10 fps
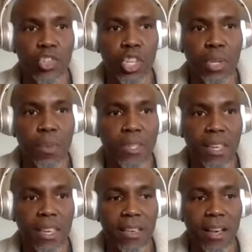she was
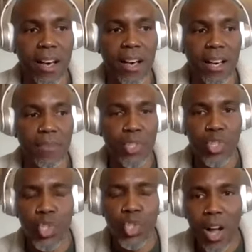like, I'm
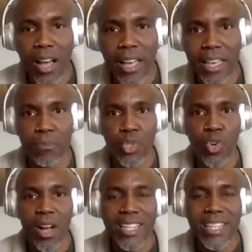just trying. I'm
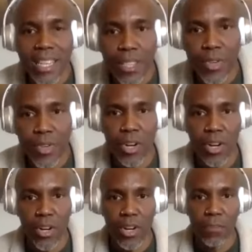trying to get through to
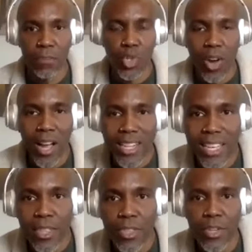her. I'm trying
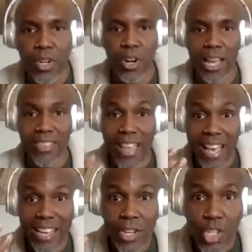to get through to her. And
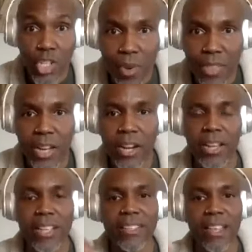that energy right
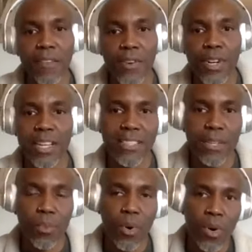there is effort. And
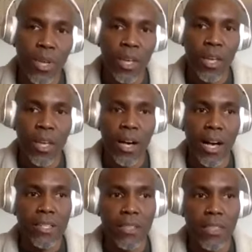
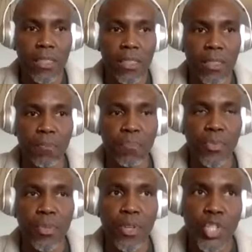I said,
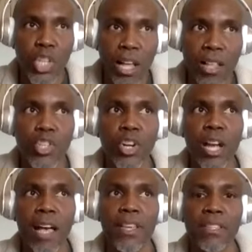the challenge that
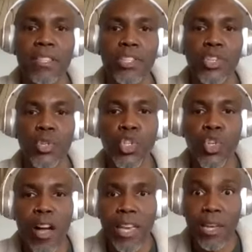you're having is that you're
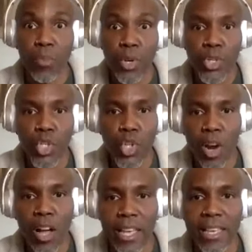trying. And when you're
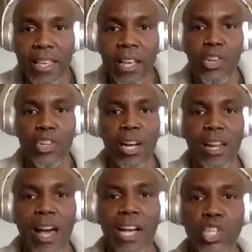trying, you're
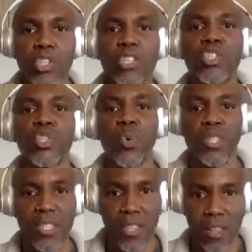not actually
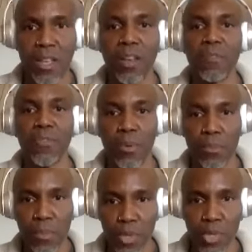sourcing
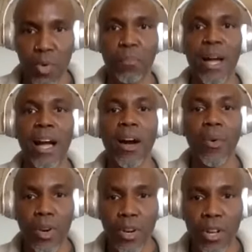from your
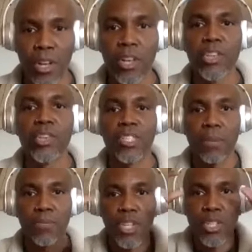power. You're
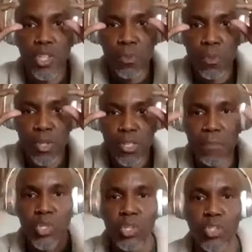subject to your
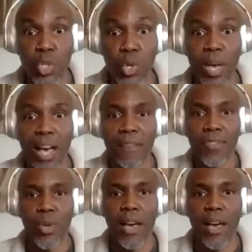perception. So you have